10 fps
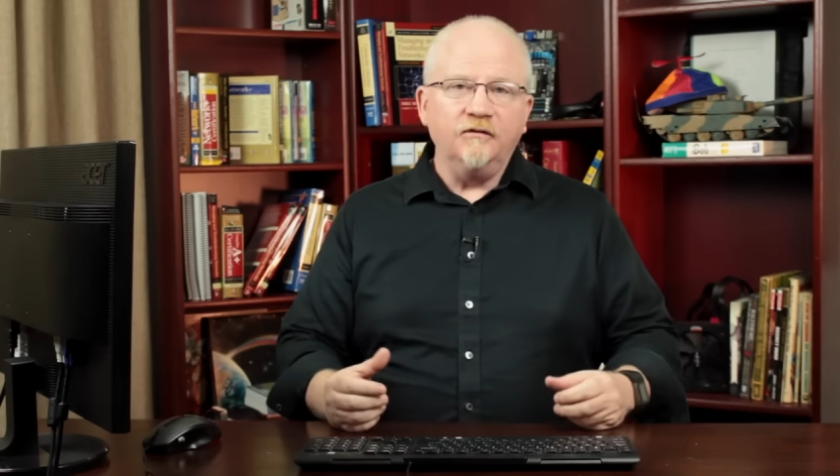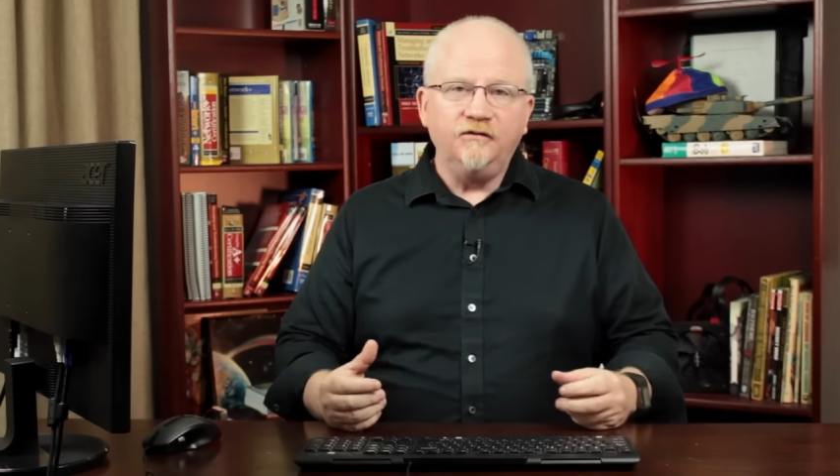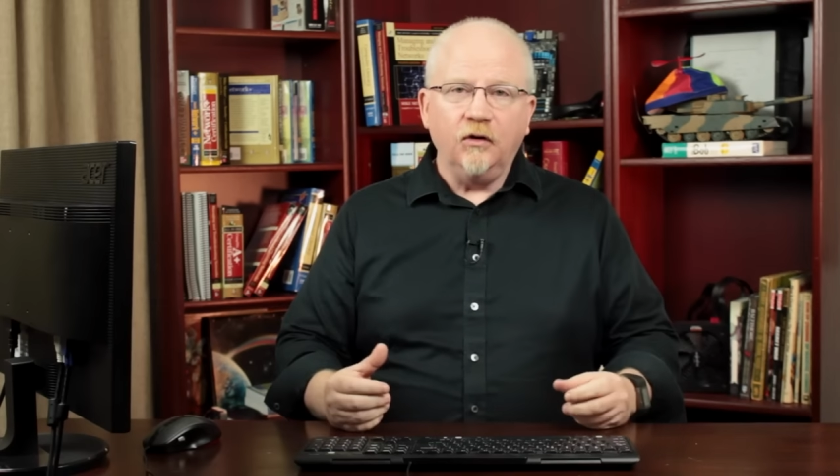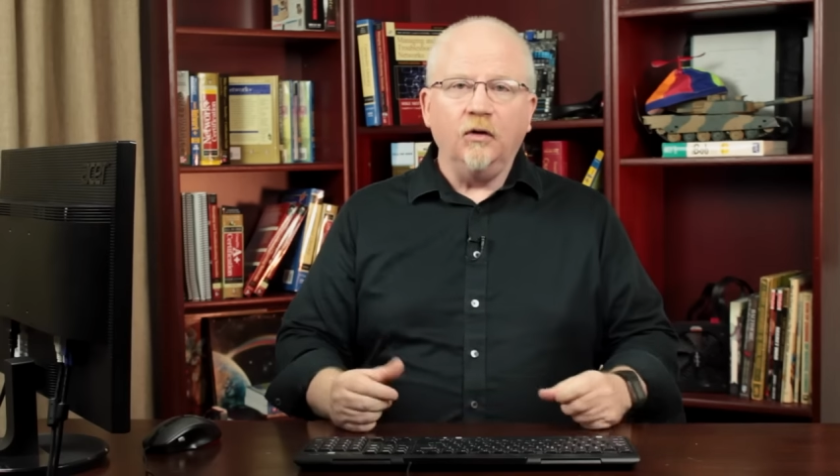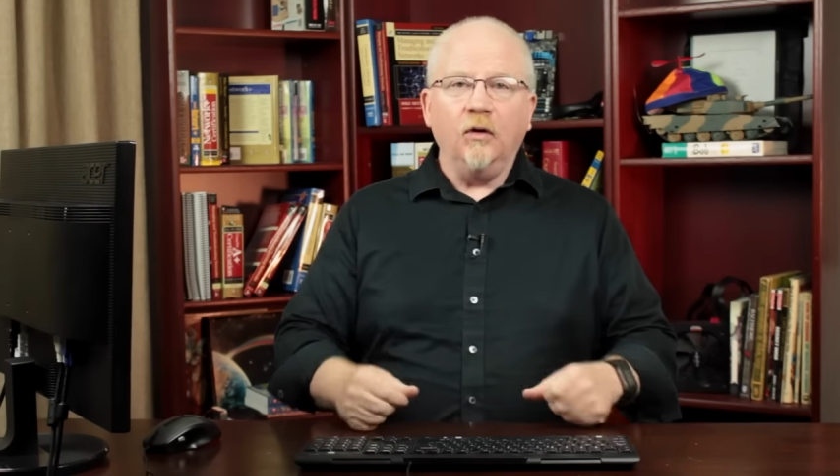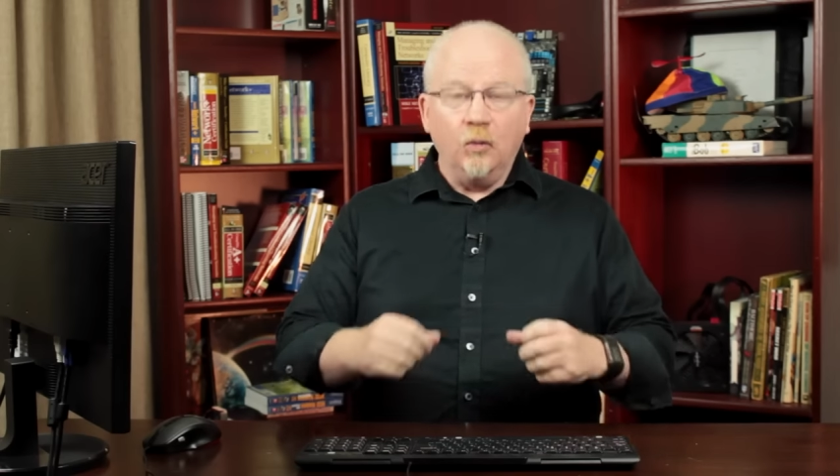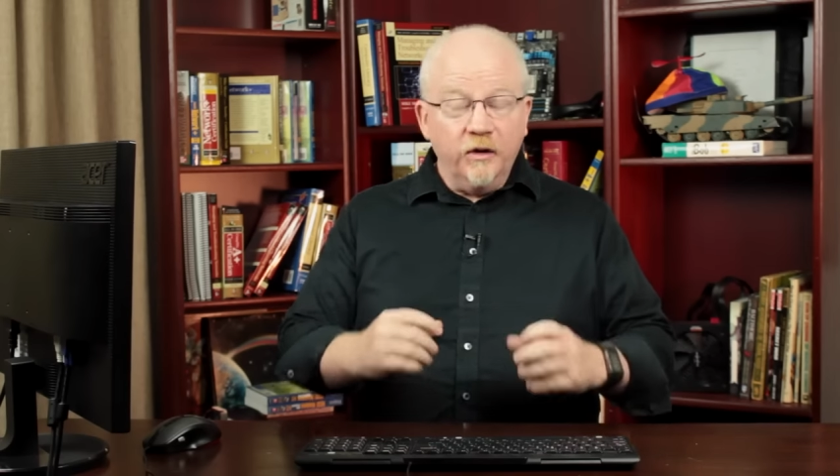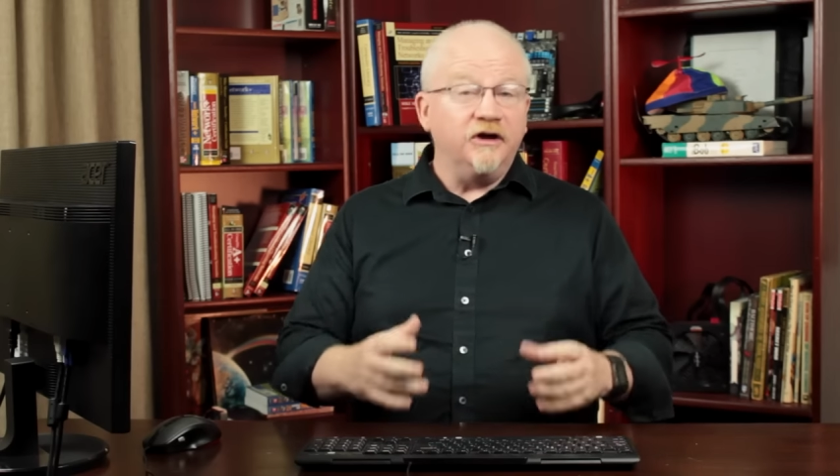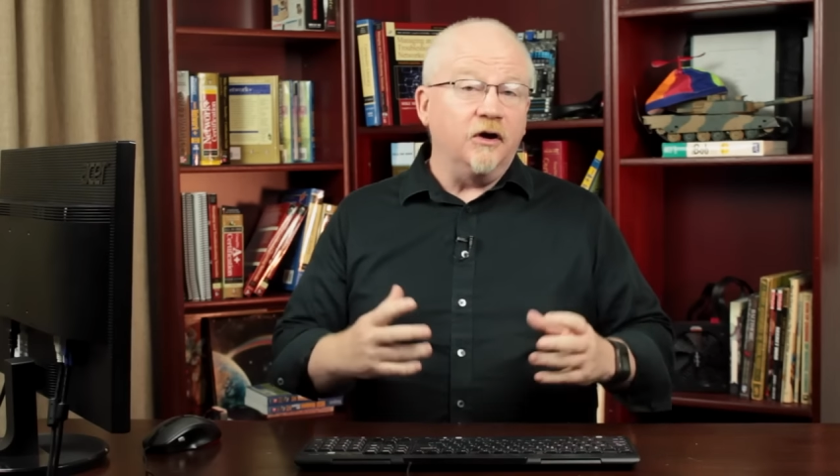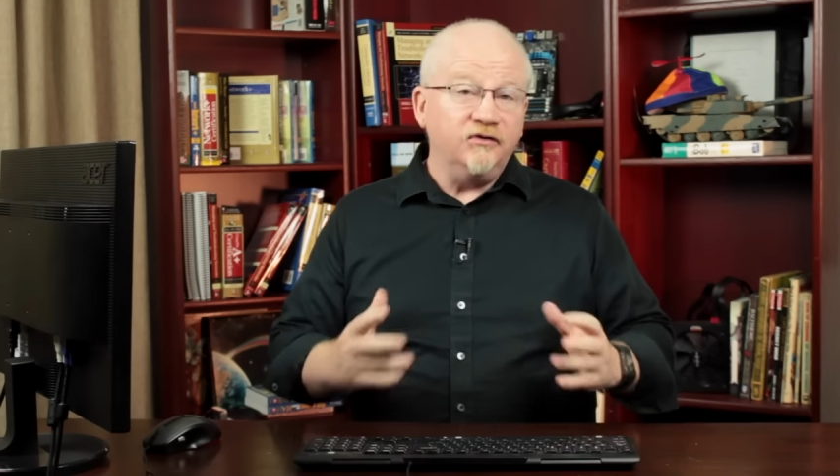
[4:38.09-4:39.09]
of your
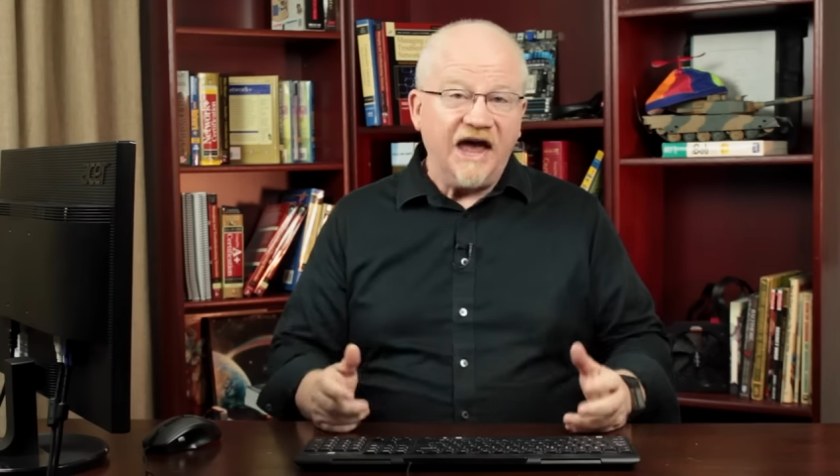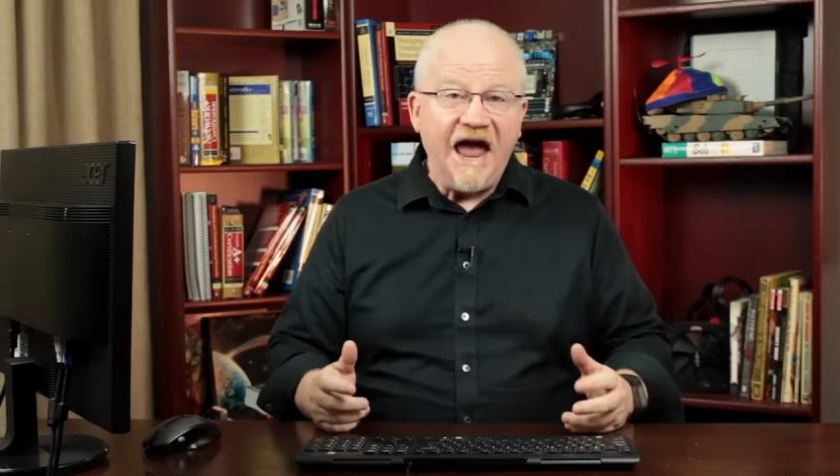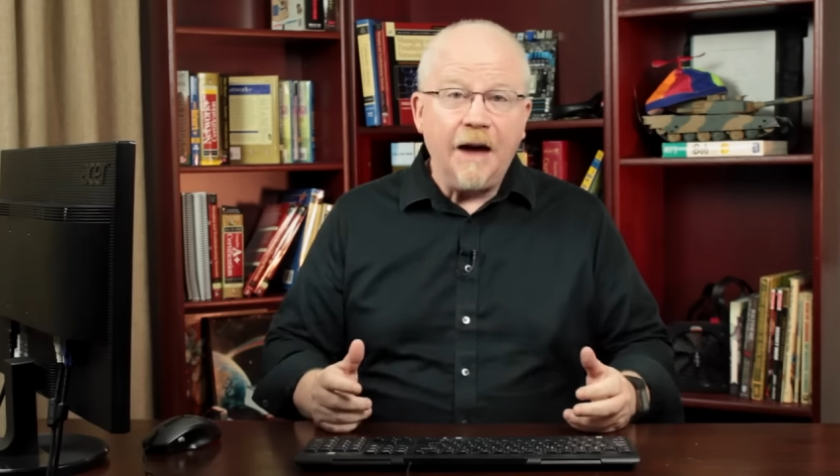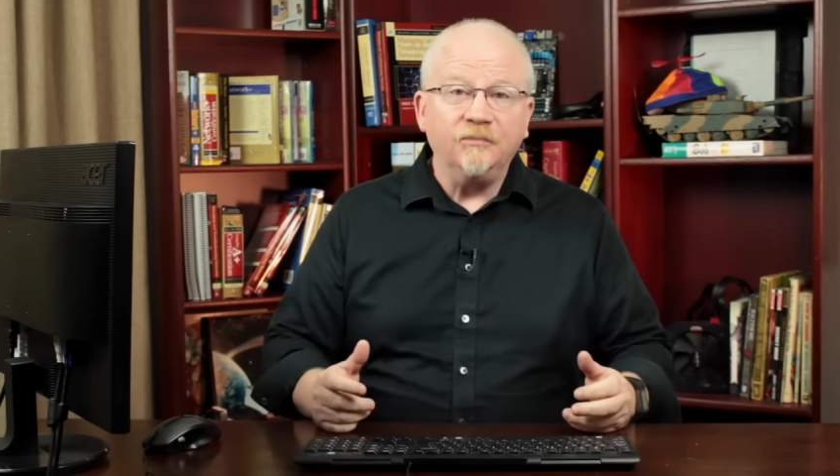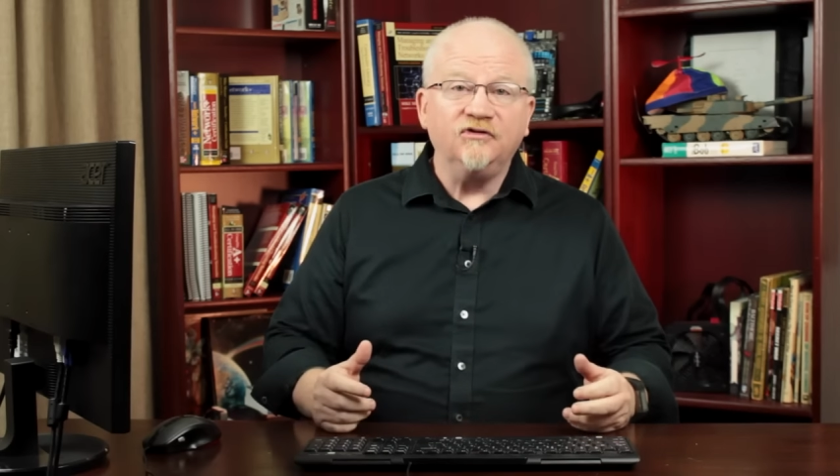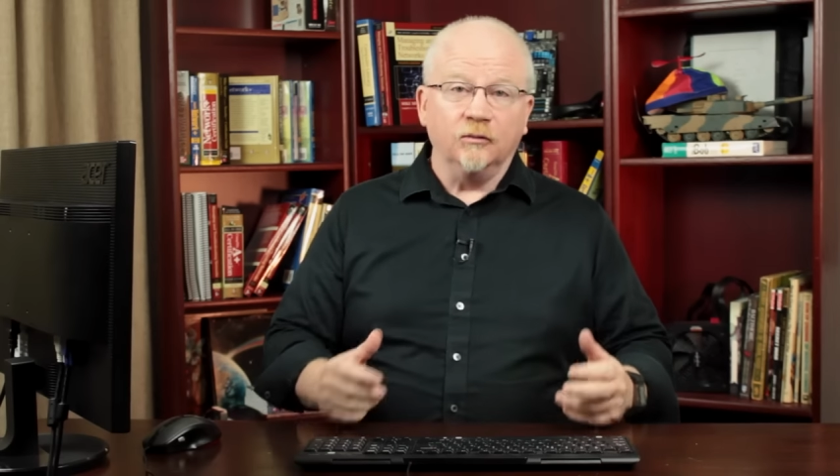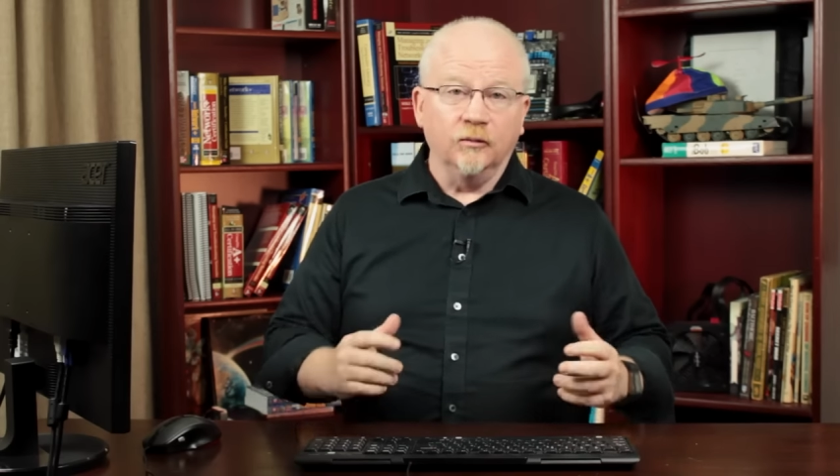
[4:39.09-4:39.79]
Windows apps